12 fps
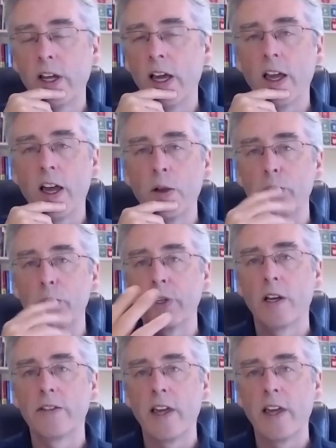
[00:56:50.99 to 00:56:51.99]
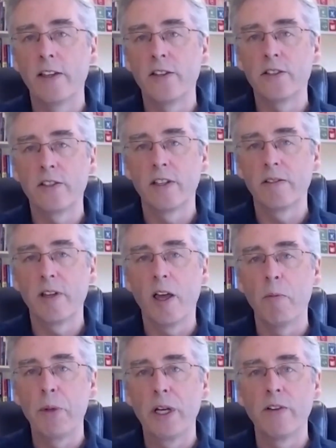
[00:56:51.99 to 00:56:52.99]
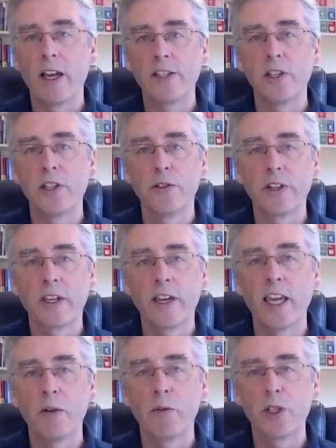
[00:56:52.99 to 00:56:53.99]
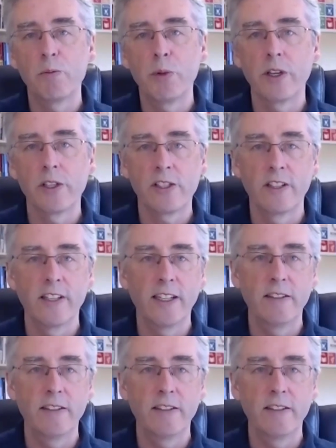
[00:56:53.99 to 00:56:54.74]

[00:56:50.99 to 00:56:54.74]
I would regard that as a bit of icing on the cake, which personally